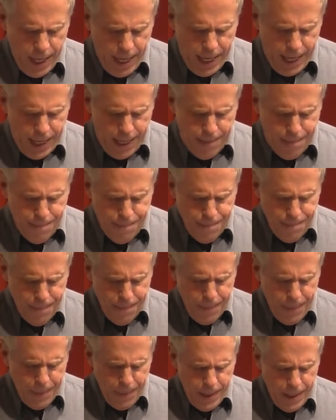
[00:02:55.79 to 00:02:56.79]

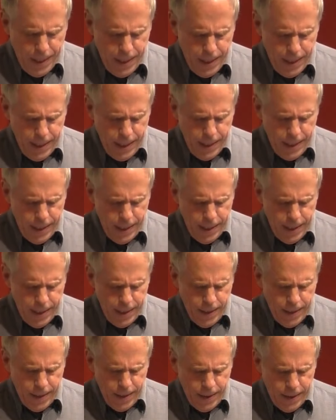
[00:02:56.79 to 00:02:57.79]
And
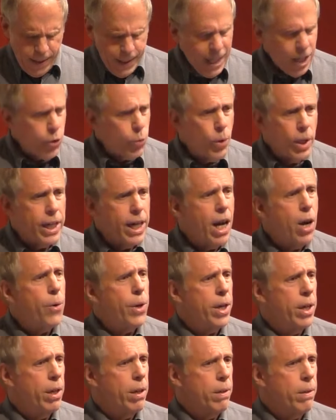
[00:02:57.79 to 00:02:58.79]
that's one
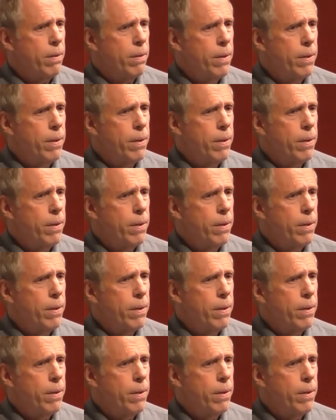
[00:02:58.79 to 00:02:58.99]
area